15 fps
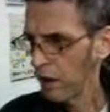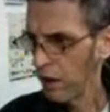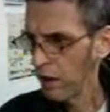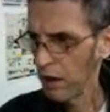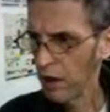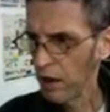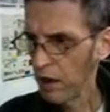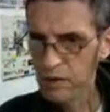
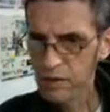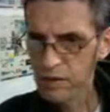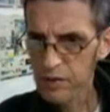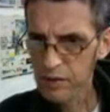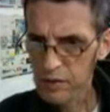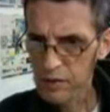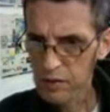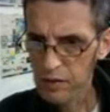as
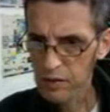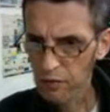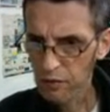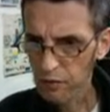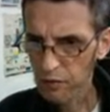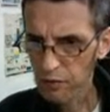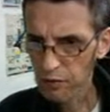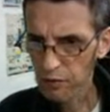
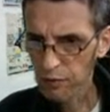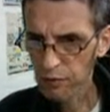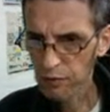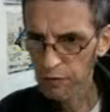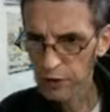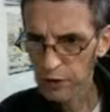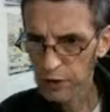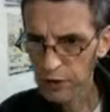
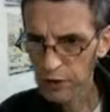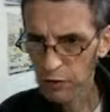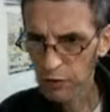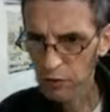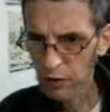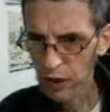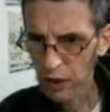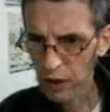vertical
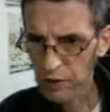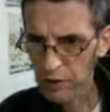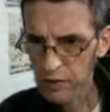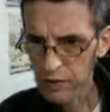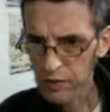lines,